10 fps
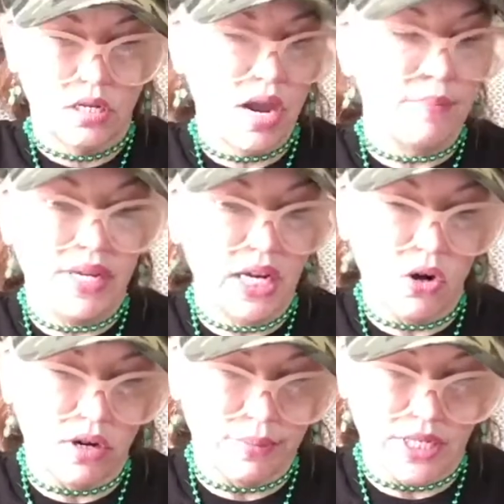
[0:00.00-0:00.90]
Not many
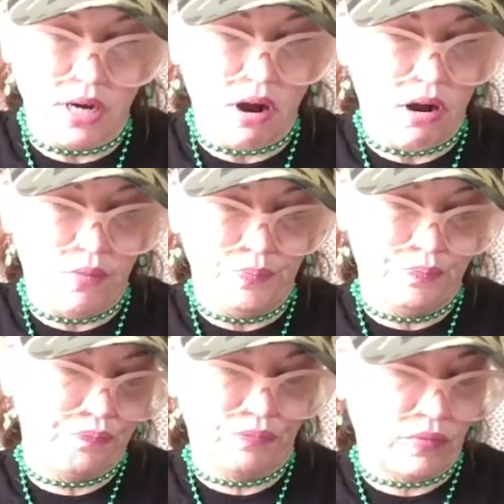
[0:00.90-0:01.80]
carbs at all.
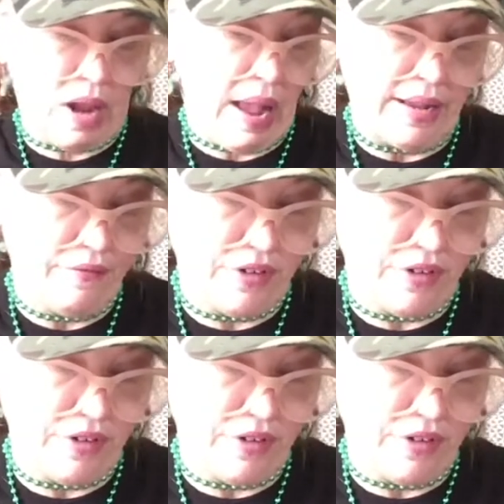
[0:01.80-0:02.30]
I can't